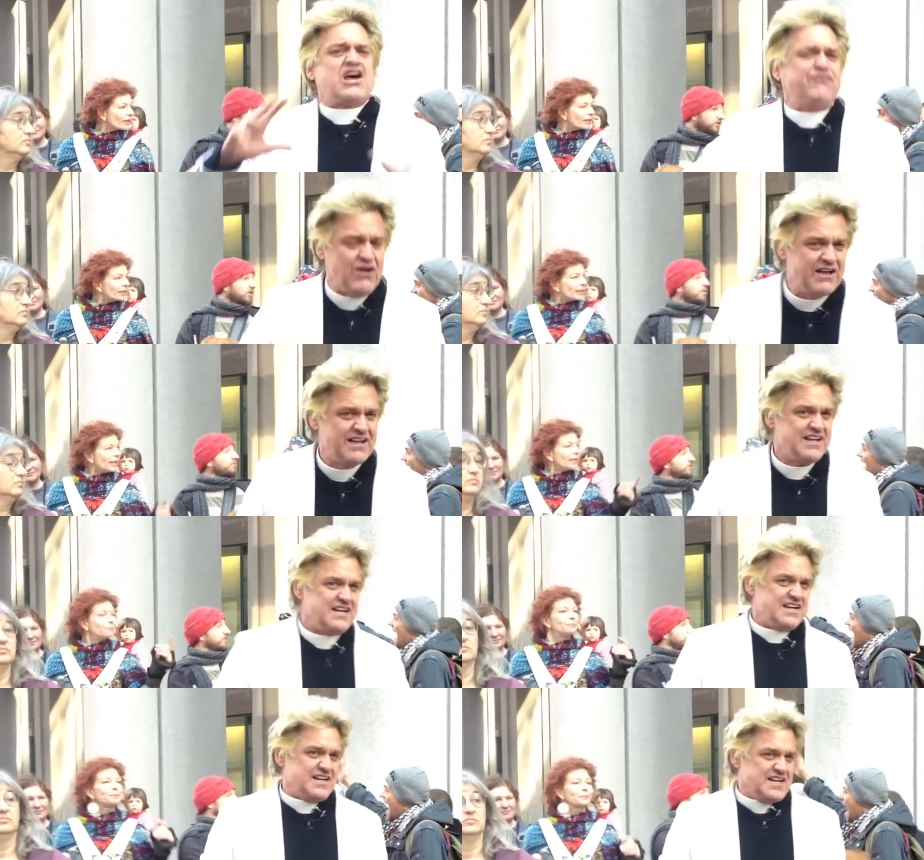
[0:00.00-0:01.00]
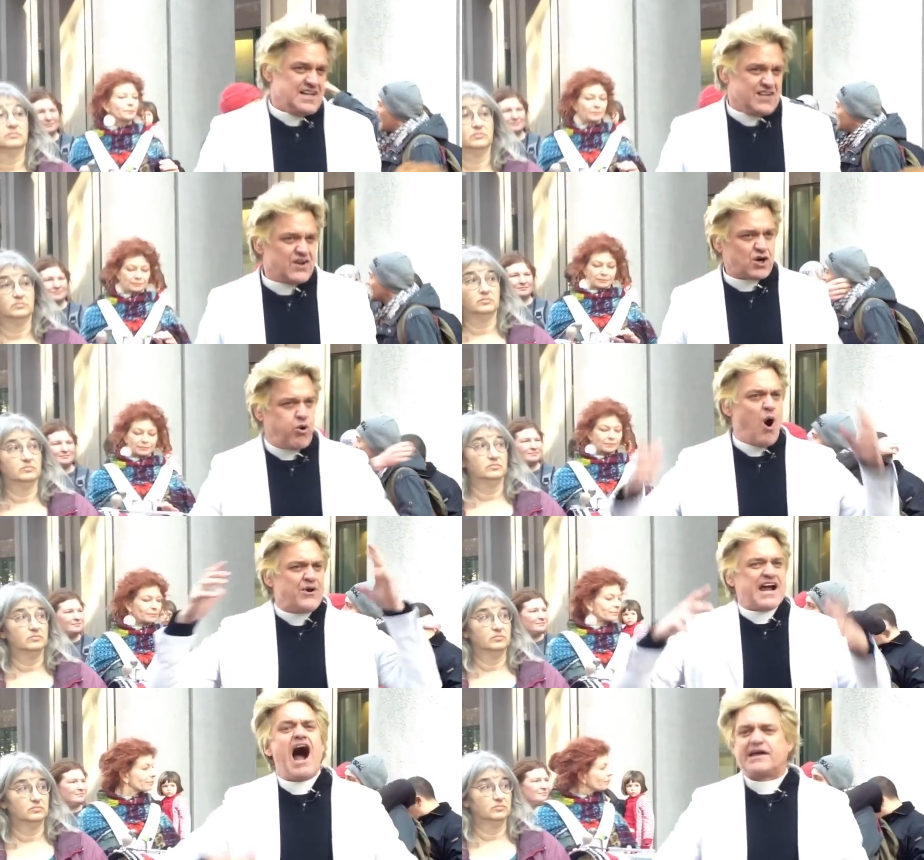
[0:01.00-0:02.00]
Speaker 1: if they're
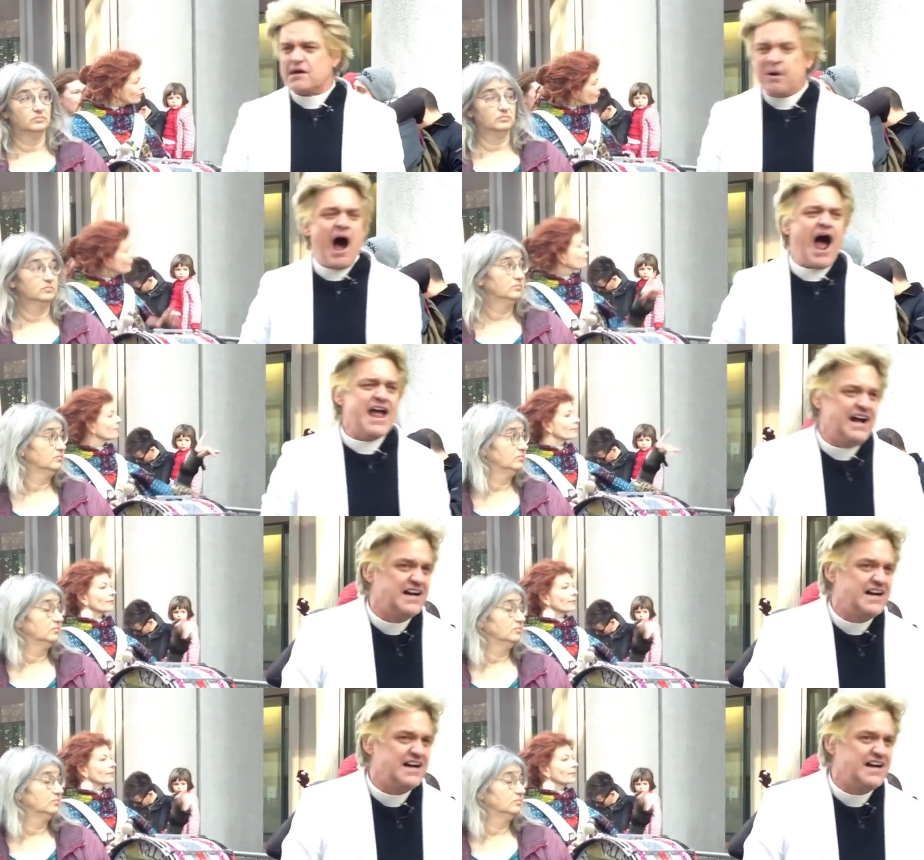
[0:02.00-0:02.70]
quoting Occupy